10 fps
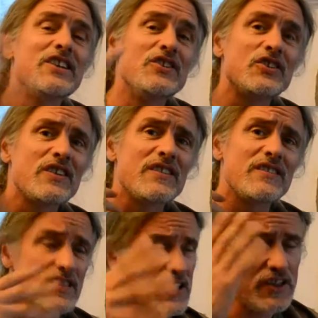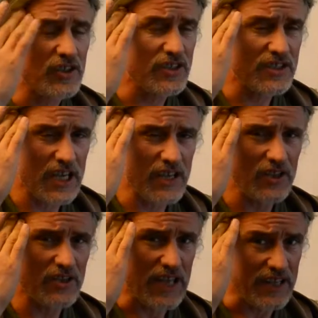you can take
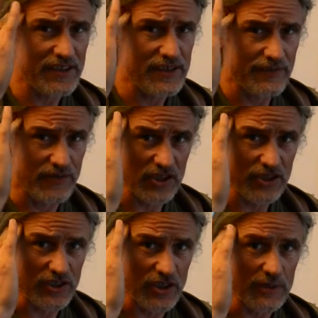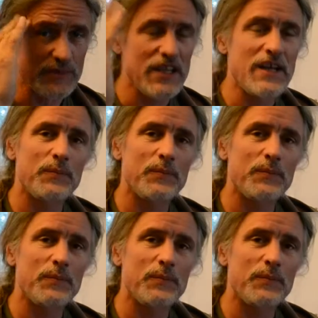your cognitive function herbs,